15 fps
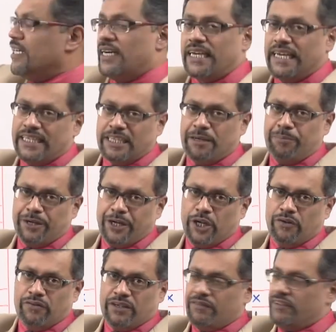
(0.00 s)
again the period
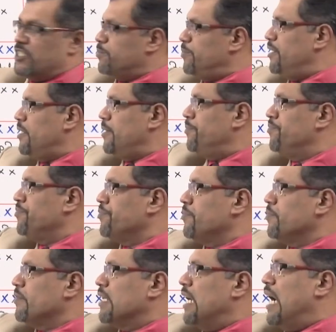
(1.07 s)
of investment,
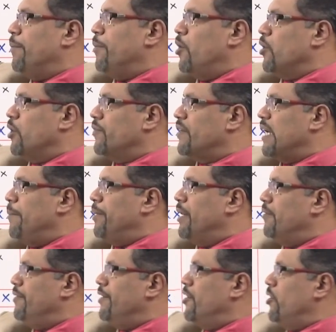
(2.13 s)
amount of capital
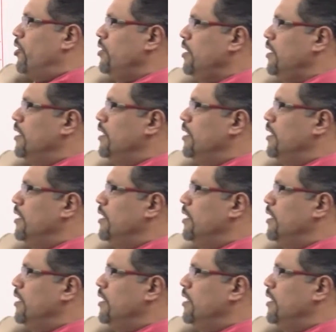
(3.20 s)
withdrawn